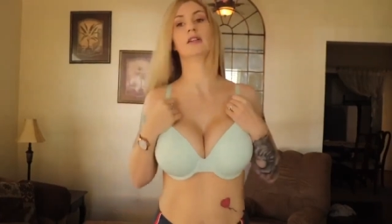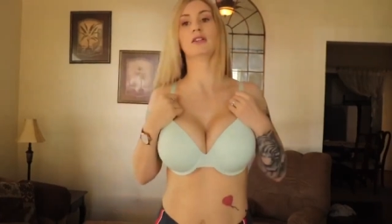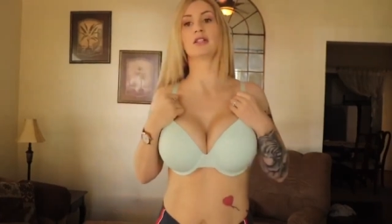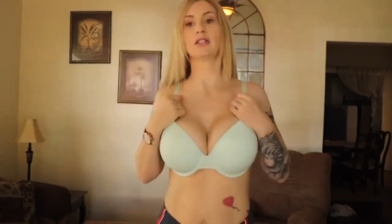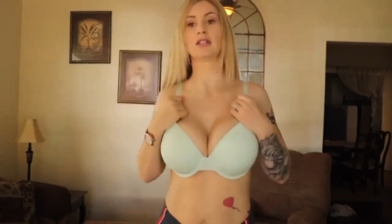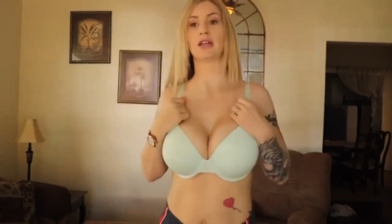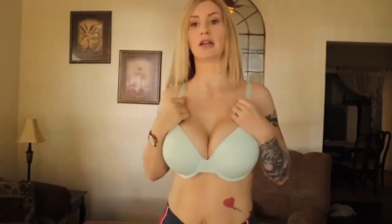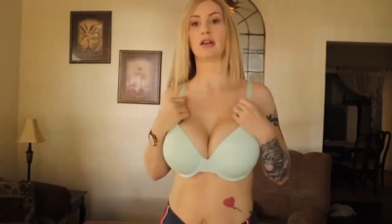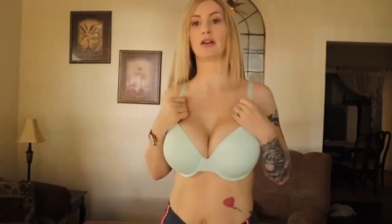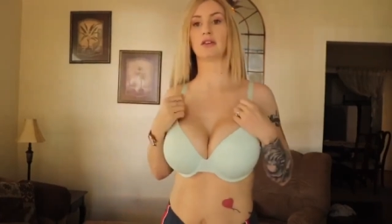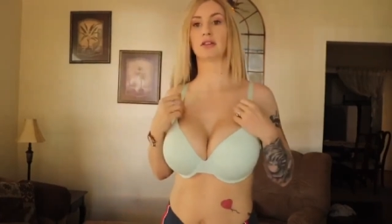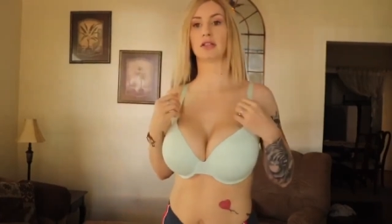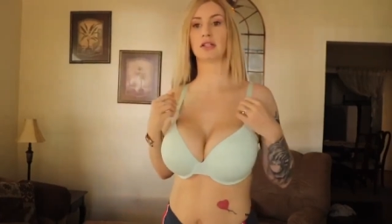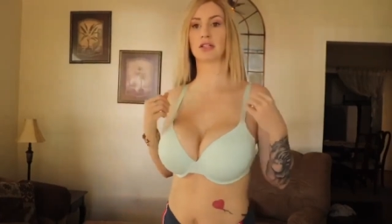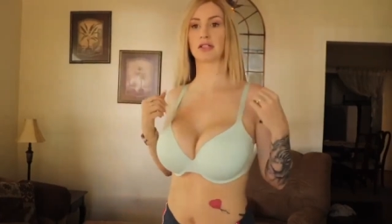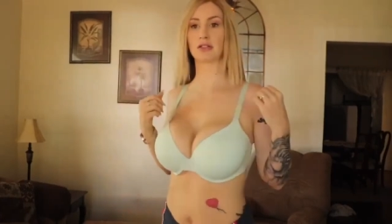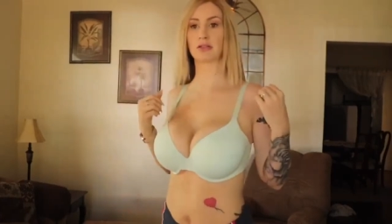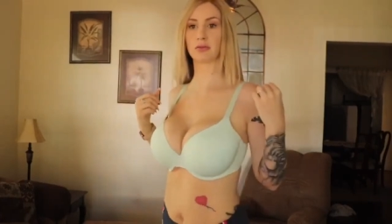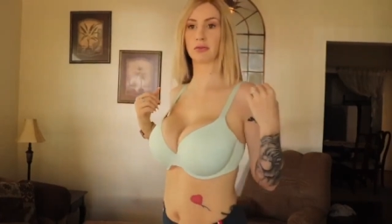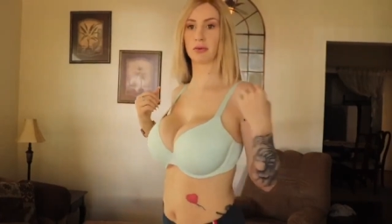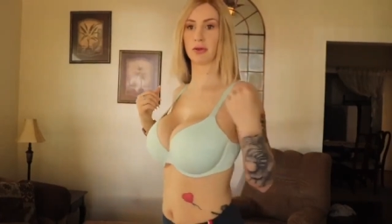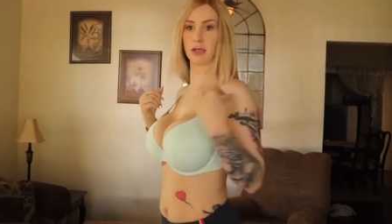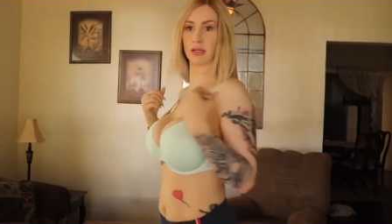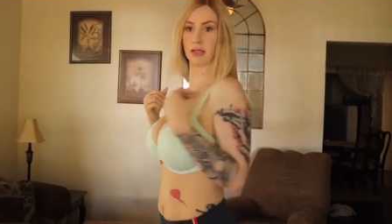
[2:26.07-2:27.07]
So
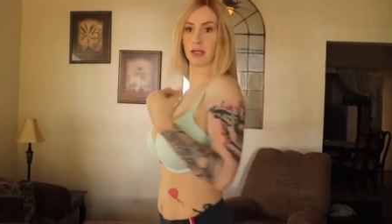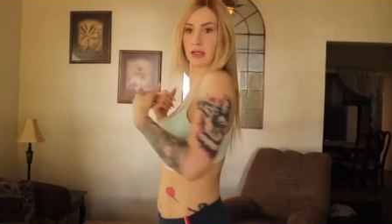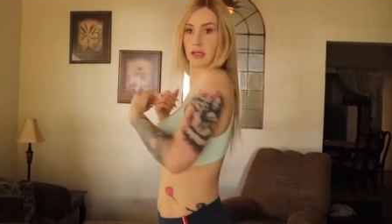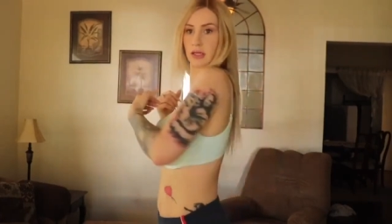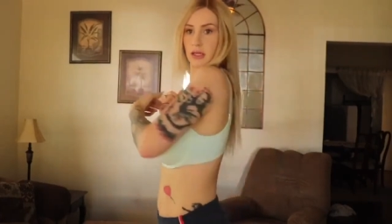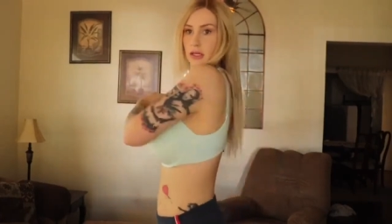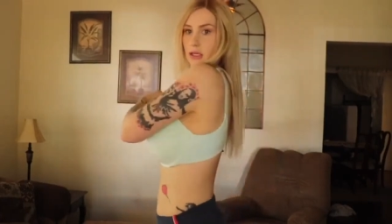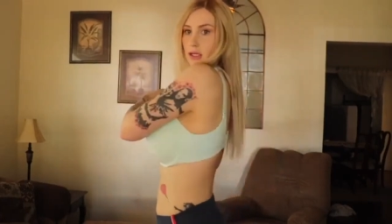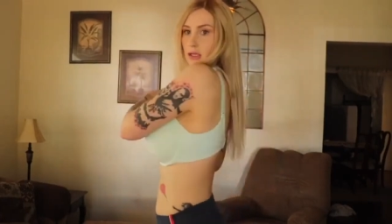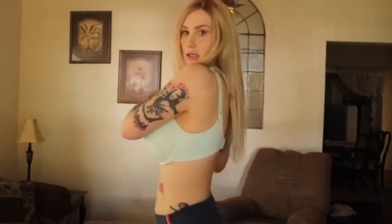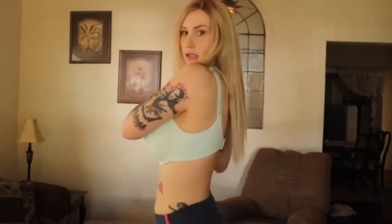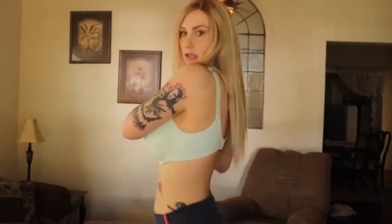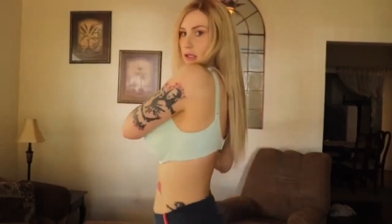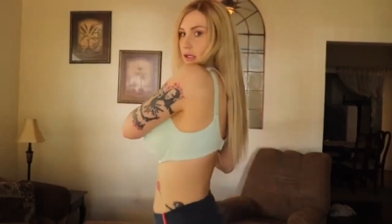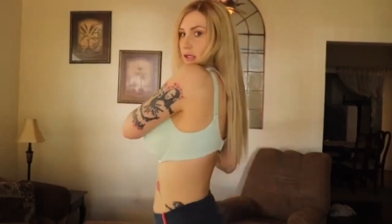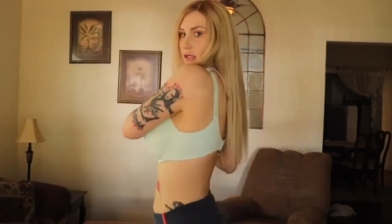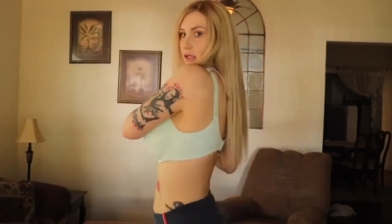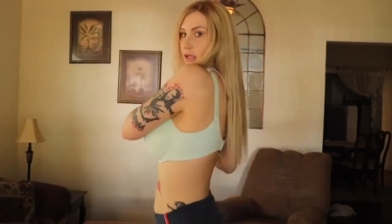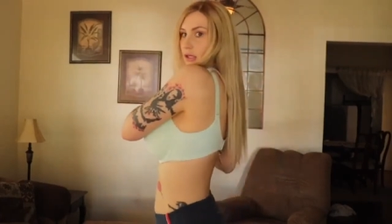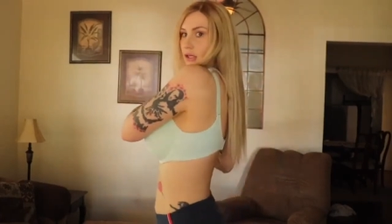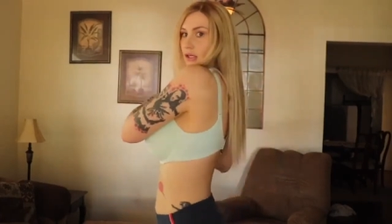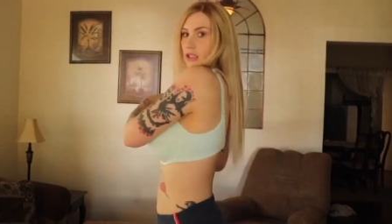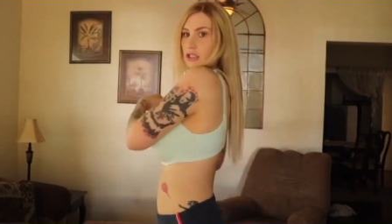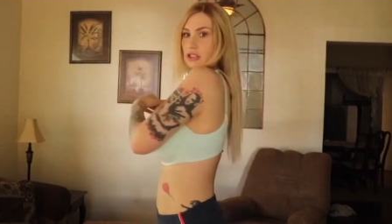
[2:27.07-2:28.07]
this one
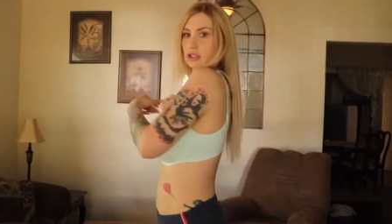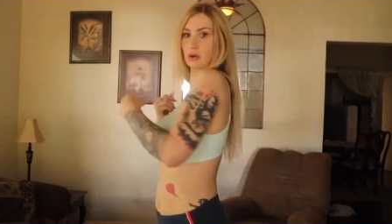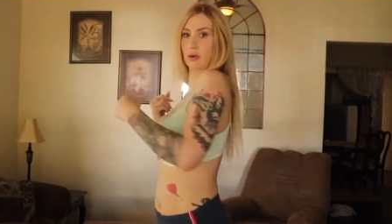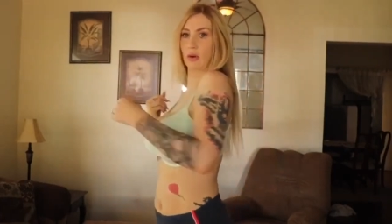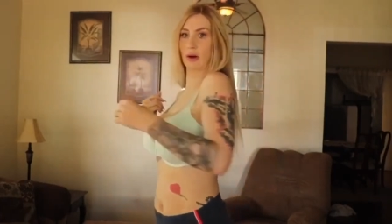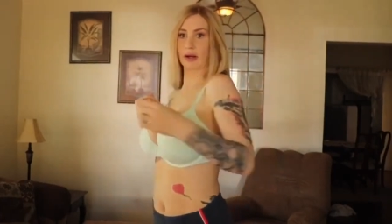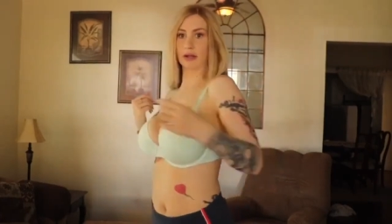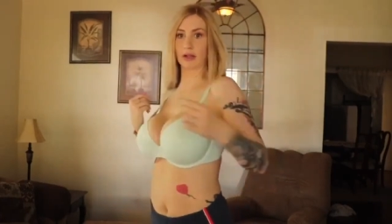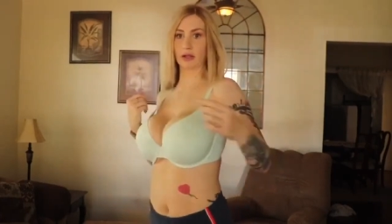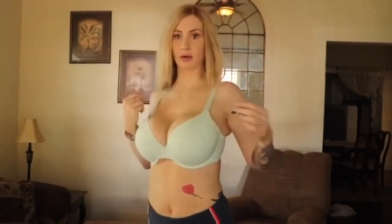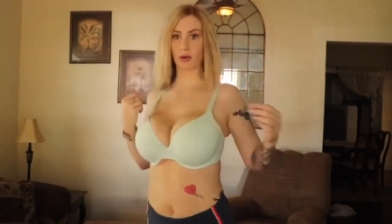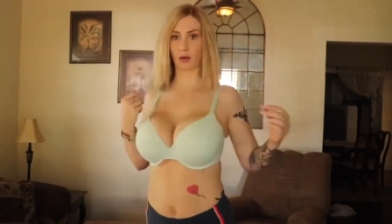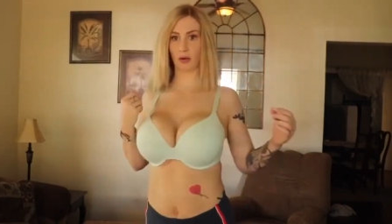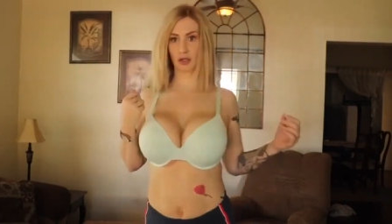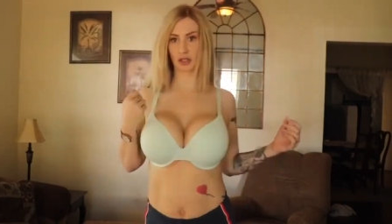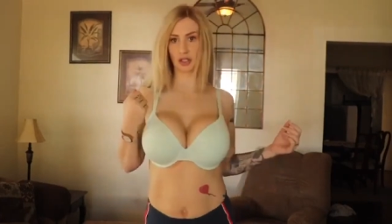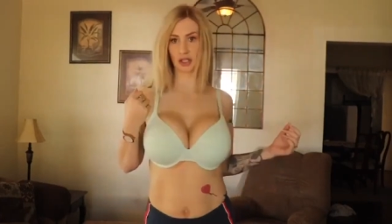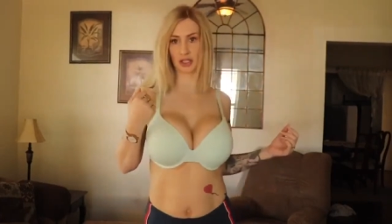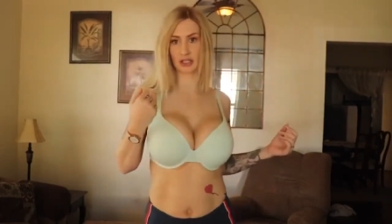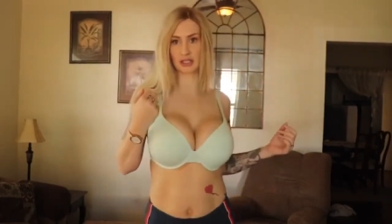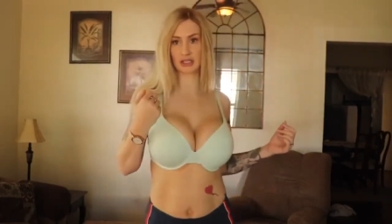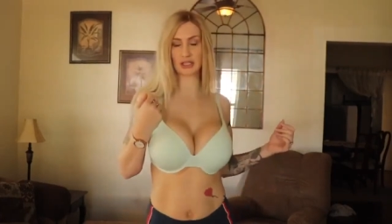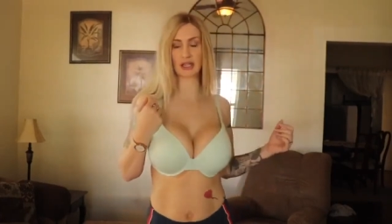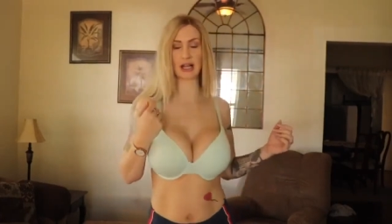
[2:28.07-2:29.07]
it's quite
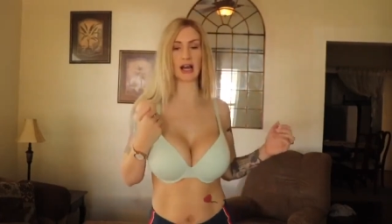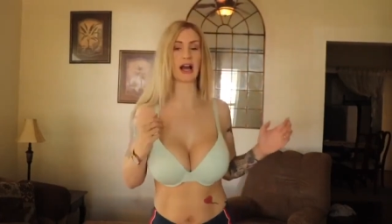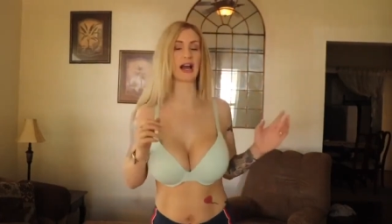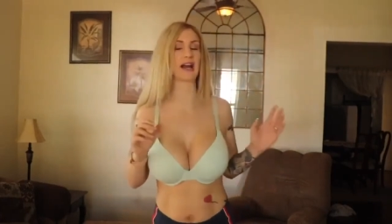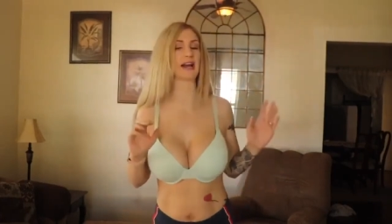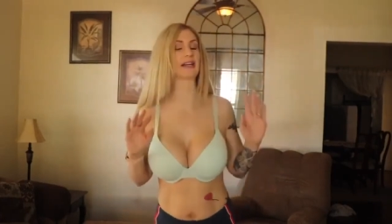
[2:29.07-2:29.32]
gorgeous.